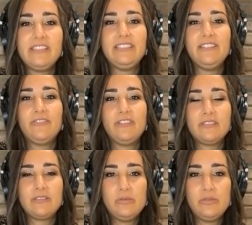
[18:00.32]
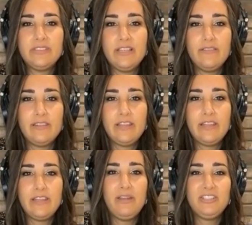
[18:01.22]
different schools of
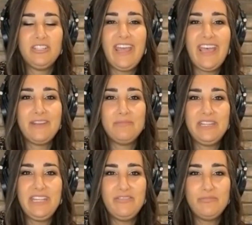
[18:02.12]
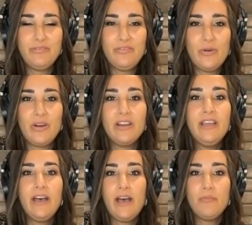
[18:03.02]
thought. I mentioned Adam and Eve before,
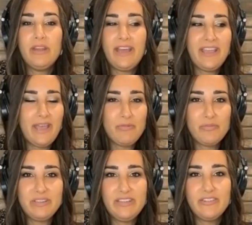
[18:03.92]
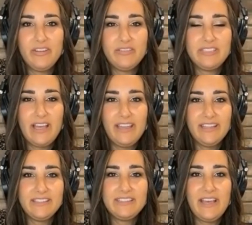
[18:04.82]
but I am a believer of
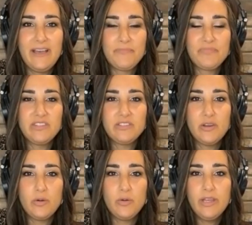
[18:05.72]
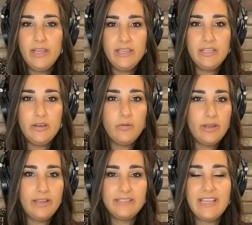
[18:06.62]
science. So,
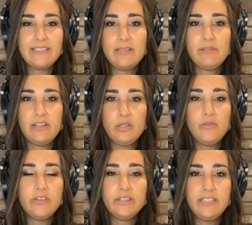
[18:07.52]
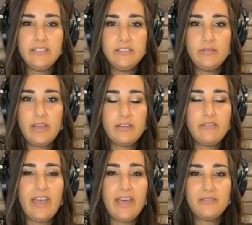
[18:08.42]
is that something that you've looked into, kind of
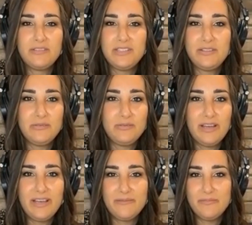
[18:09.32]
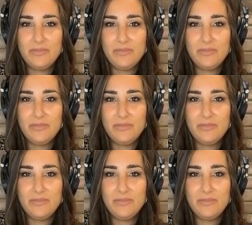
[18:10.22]
how to,